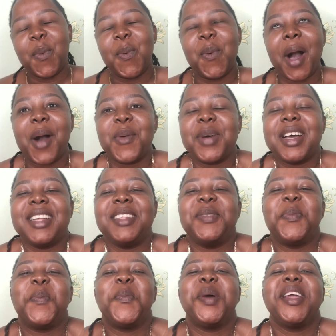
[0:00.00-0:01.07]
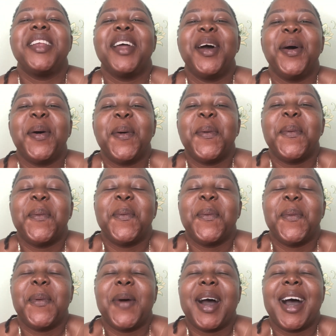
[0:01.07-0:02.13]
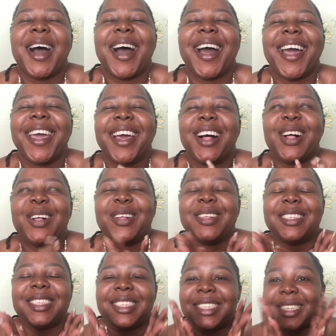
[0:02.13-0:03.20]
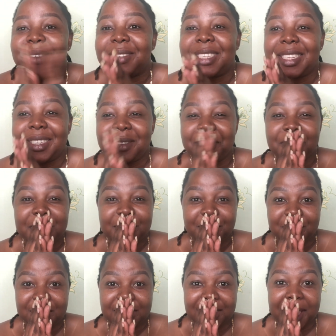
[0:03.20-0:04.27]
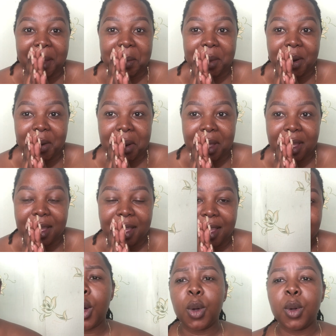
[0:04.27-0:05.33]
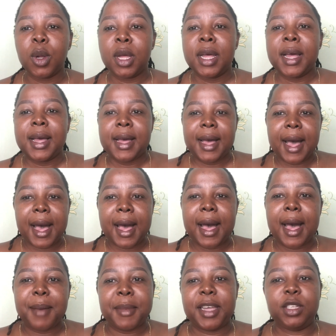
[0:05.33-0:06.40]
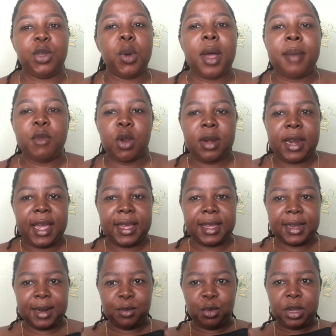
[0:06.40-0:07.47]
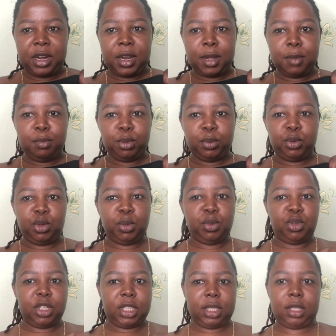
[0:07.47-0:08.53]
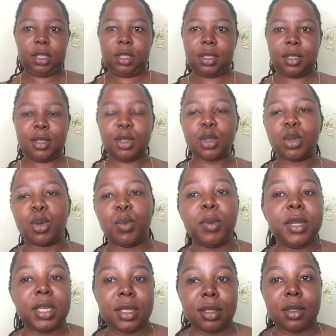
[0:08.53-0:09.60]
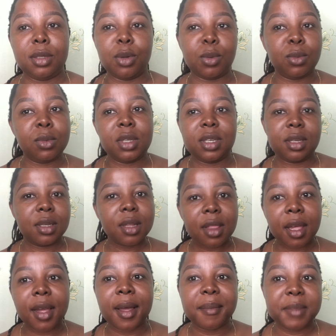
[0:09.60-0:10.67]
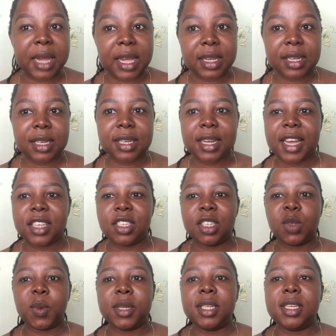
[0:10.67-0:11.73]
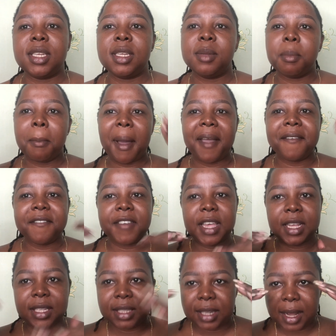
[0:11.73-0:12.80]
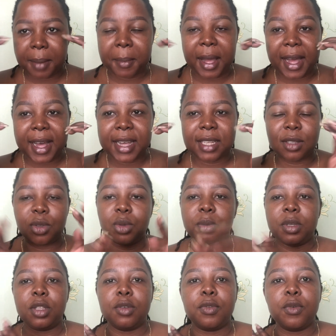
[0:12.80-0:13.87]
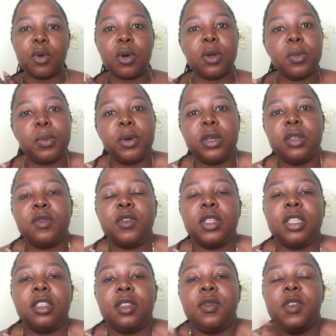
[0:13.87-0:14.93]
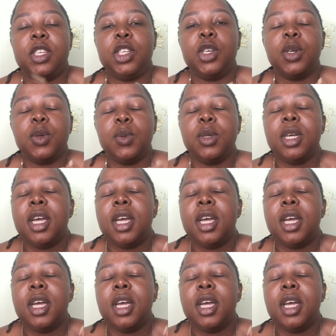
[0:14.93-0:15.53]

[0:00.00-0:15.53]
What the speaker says: Wow, it's been a while since I've sat in front of this camera. So mind you, I'm not naked. I'm wearing a boob tube dress, so please don't think I'm naked. I just wanted my face, like my eyes, to be the focal point for this video